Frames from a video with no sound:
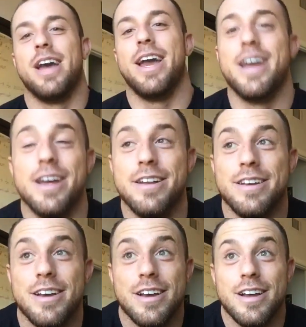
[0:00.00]
And
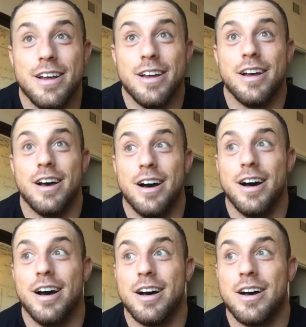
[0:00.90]

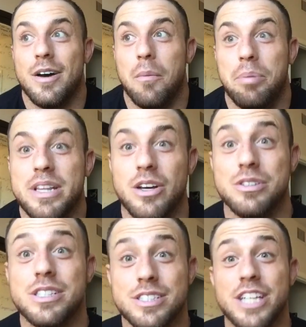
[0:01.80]
but
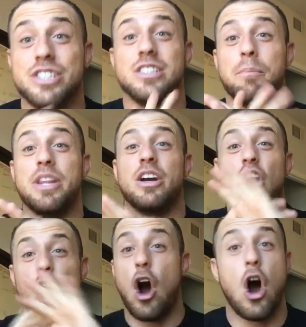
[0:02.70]
those sensations have been there